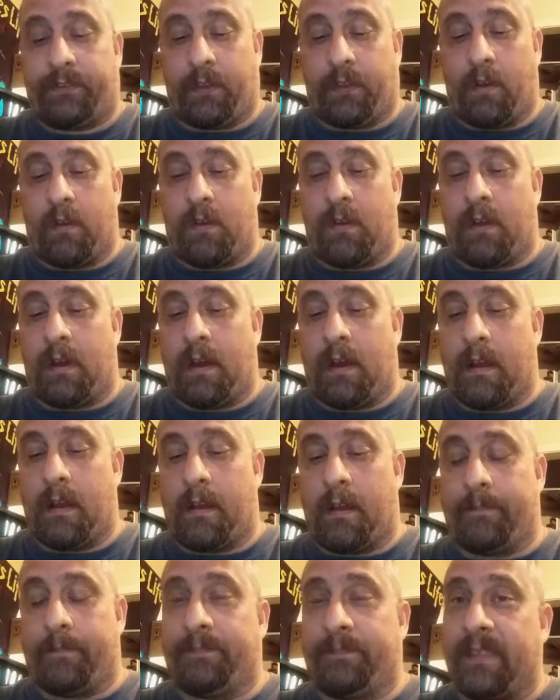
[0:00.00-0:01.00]

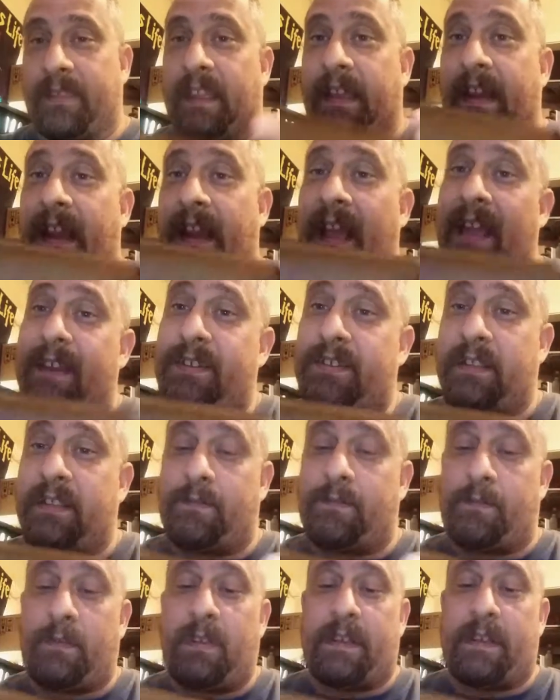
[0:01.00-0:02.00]
So it actually
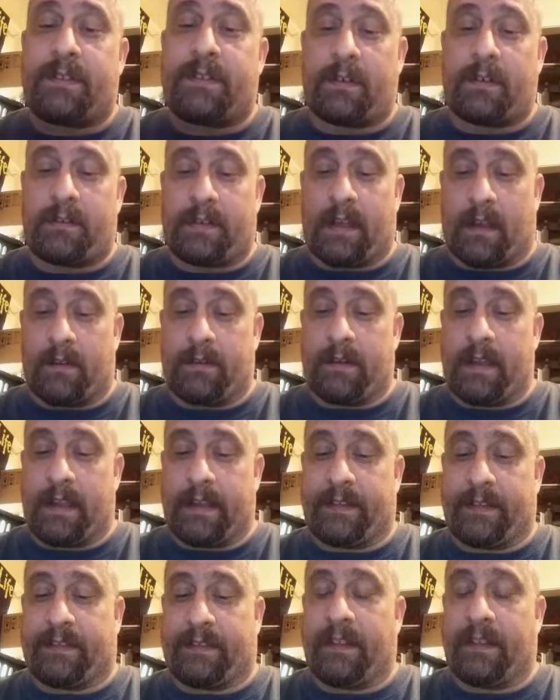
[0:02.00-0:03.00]
really turned out
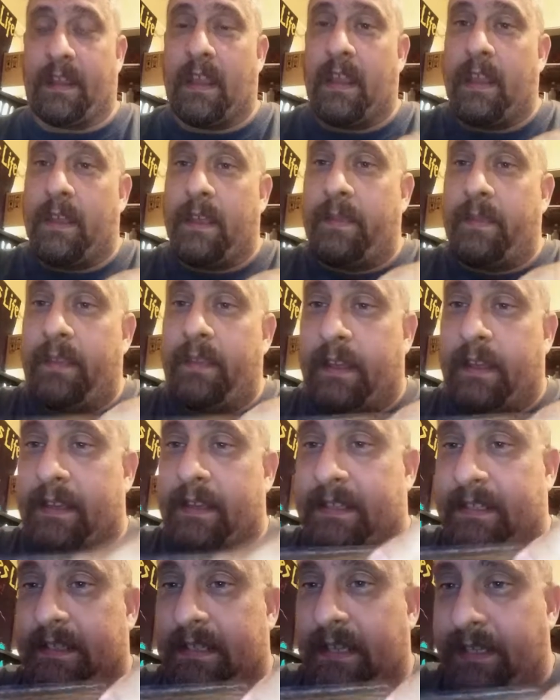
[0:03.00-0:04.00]
nice. The
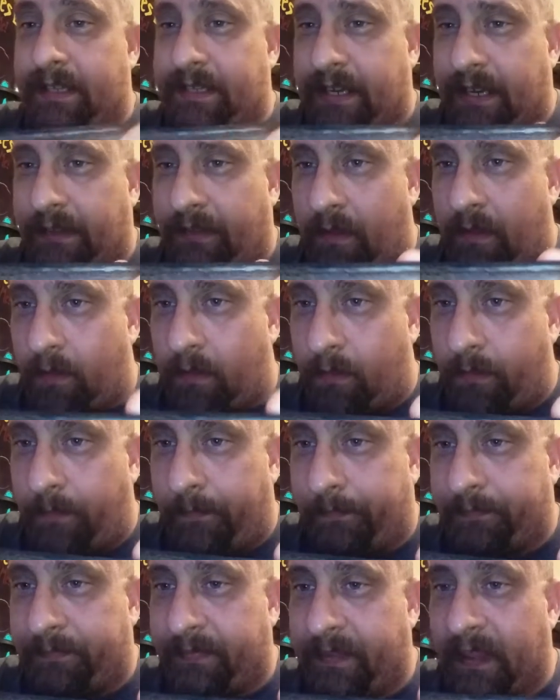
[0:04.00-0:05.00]
stitching, though,
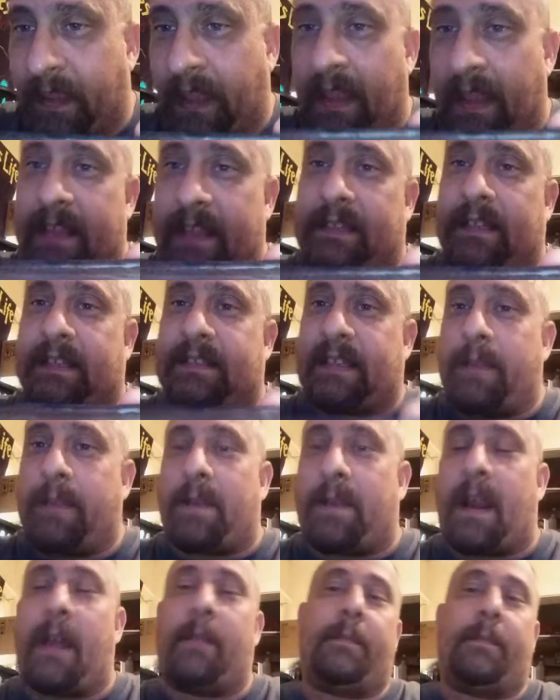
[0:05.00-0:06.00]
is the same
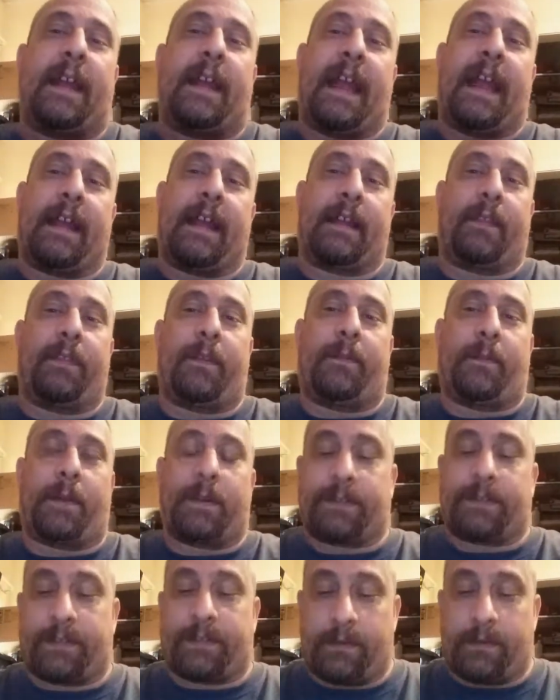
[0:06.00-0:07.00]
problem I had on the
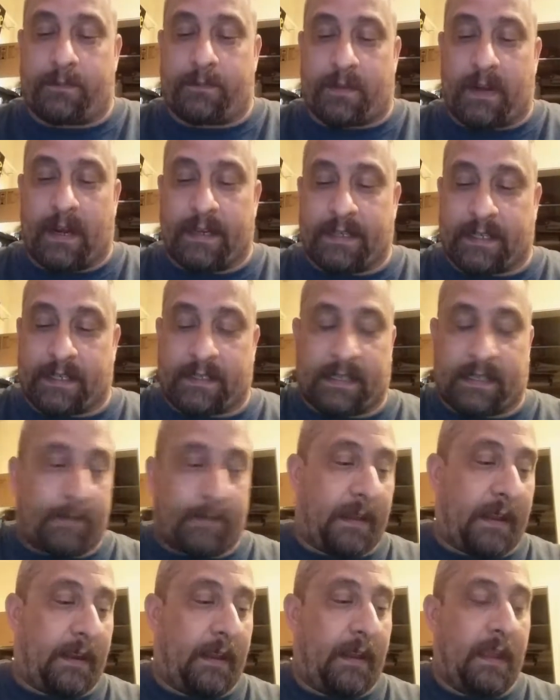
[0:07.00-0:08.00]
first two projects I
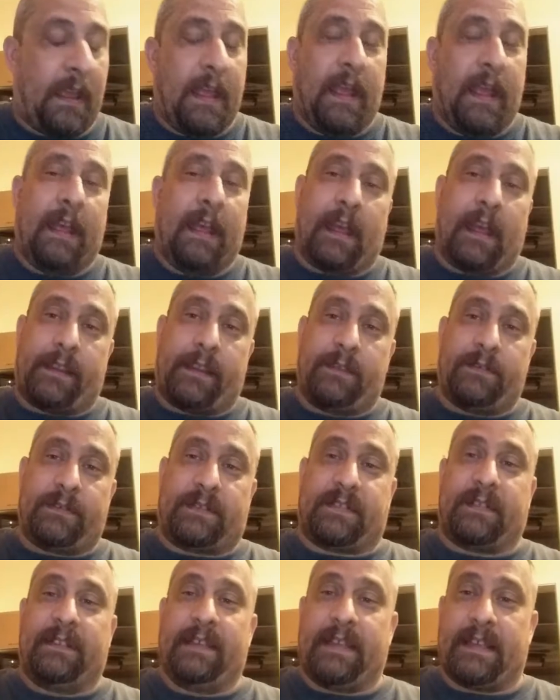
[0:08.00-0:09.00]
made. I
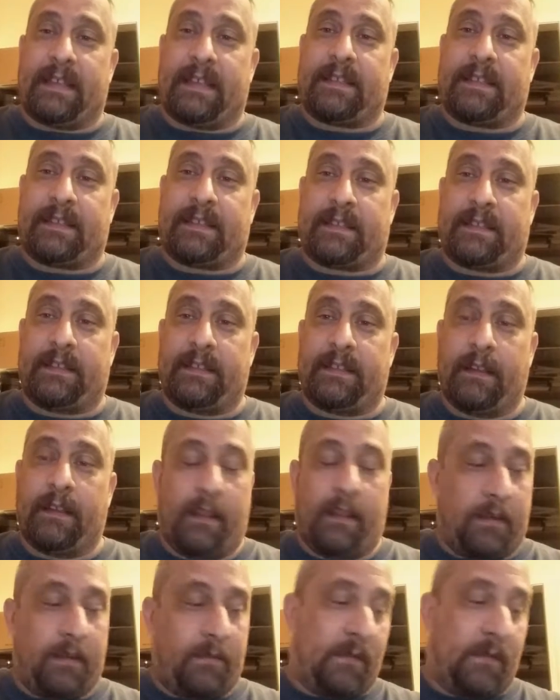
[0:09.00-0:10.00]
used this
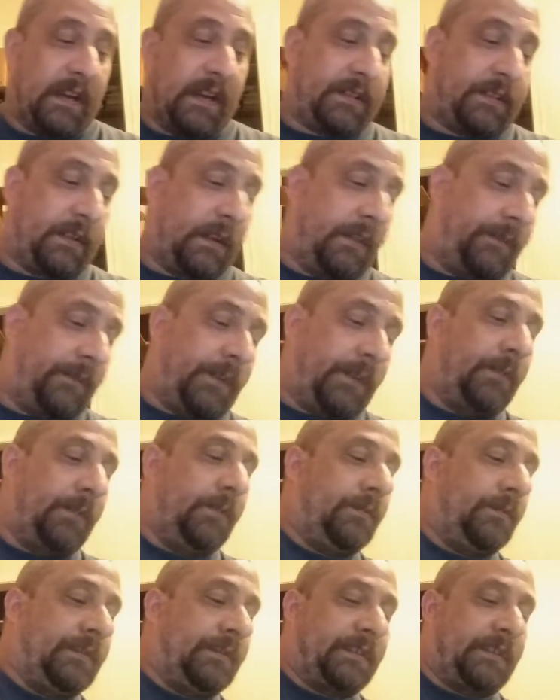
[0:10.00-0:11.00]
when I should have
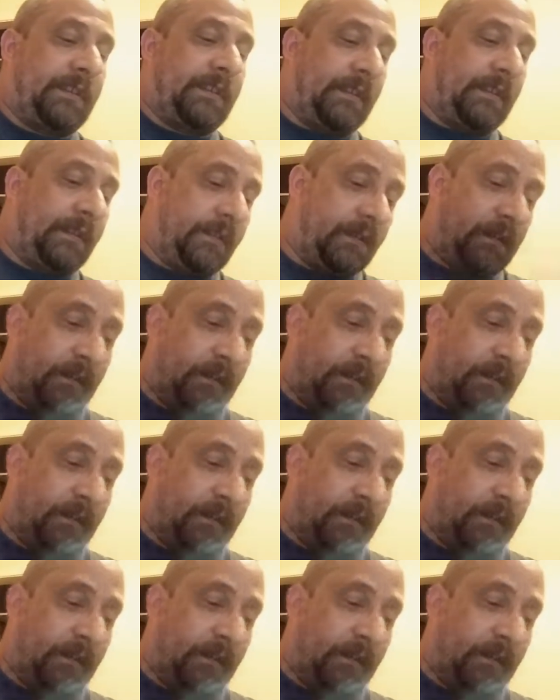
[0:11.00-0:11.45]
used